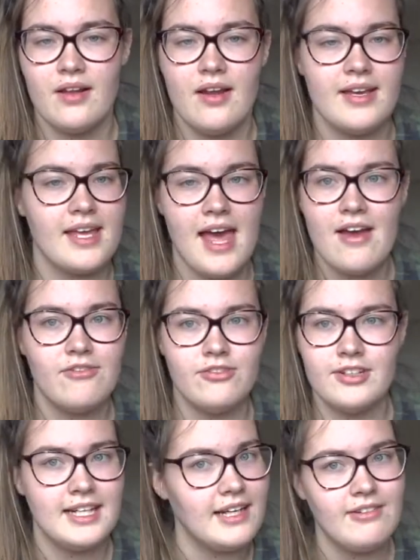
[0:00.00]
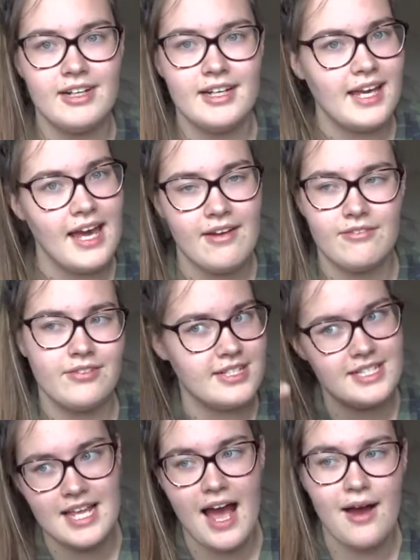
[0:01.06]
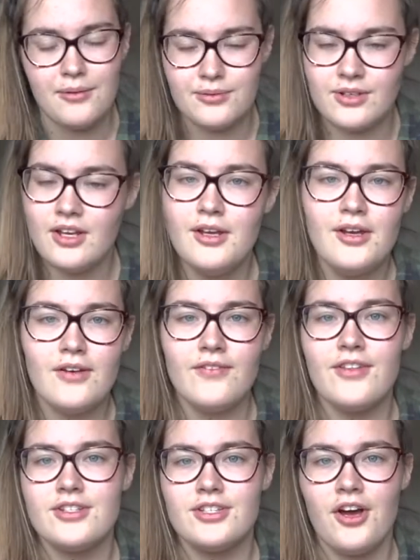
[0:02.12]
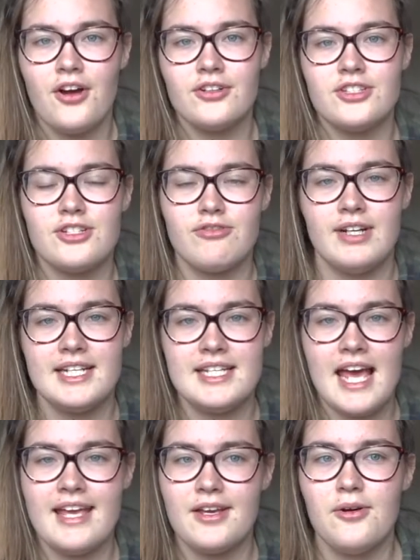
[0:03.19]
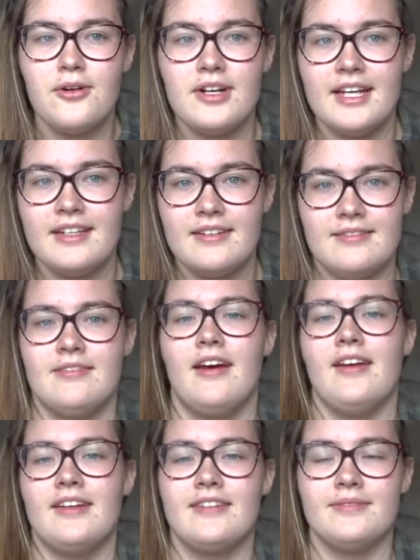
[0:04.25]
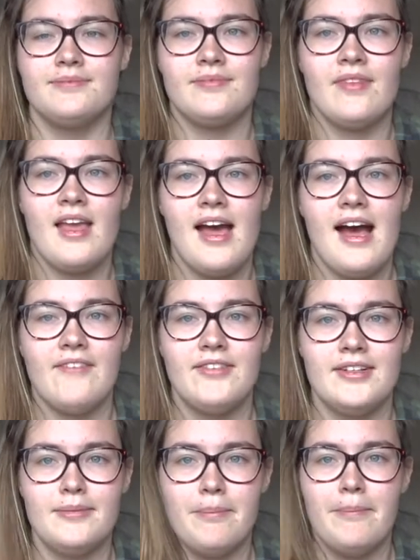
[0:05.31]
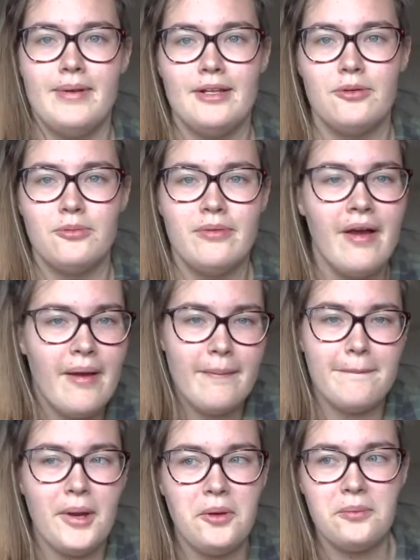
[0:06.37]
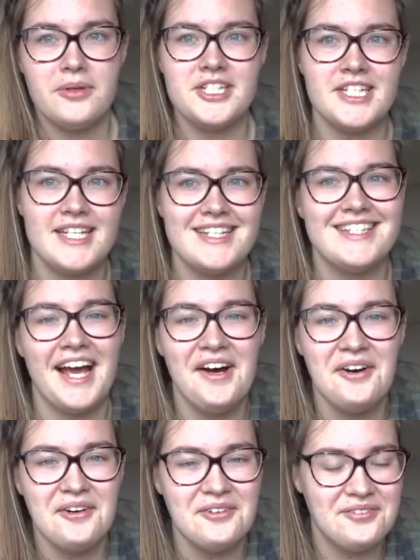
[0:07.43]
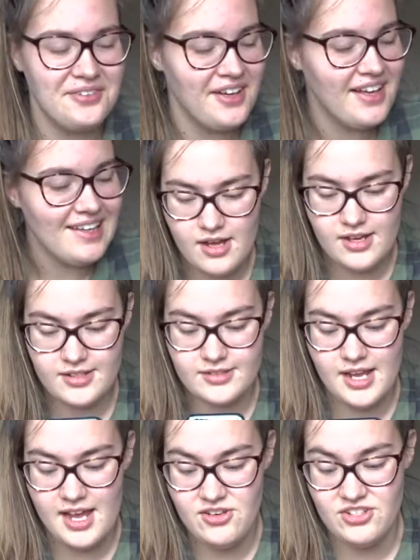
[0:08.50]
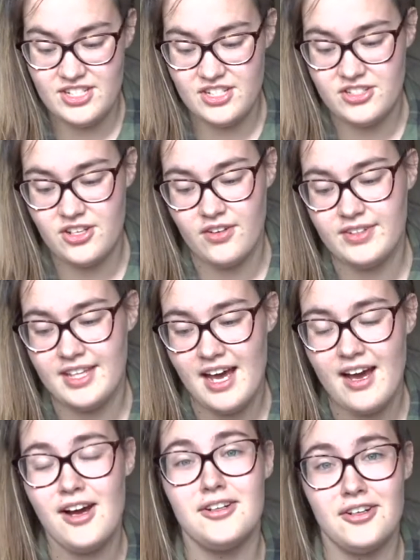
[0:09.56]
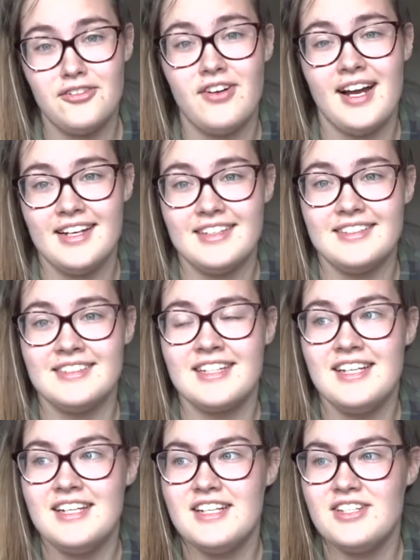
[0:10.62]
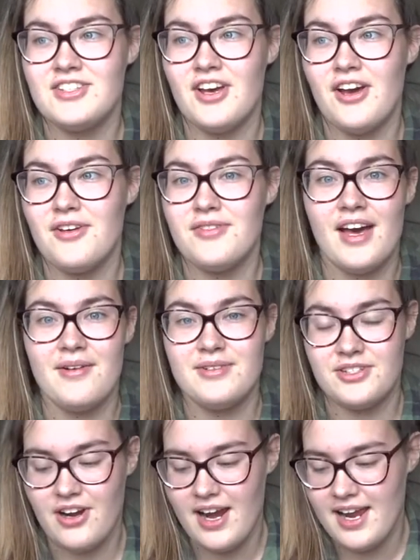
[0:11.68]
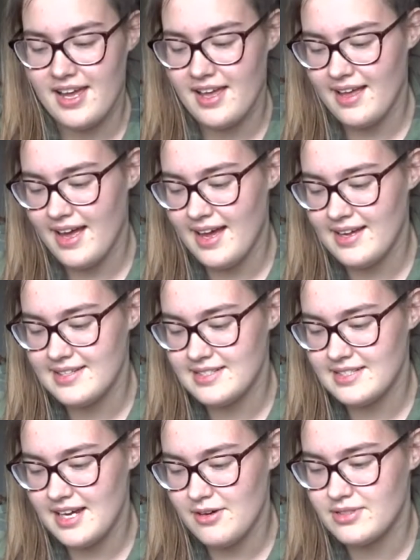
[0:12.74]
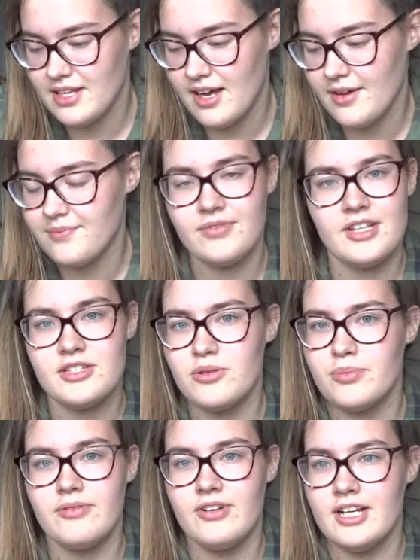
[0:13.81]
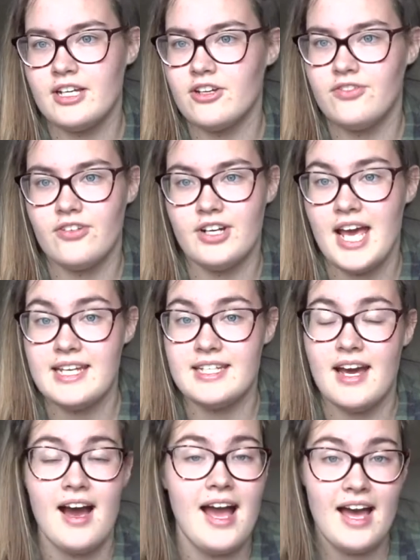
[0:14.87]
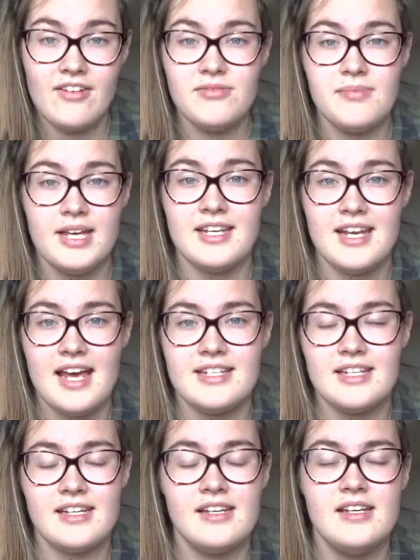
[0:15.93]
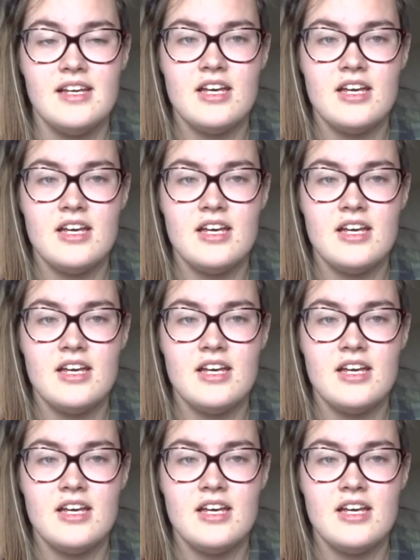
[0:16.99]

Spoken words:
like every lyric, every sound of the song. Just really take it all in and like, have a little moment to yourself. I actually discovered that on Love Island, so that was great. And I was like, this would be really good for an edit. I have made an edit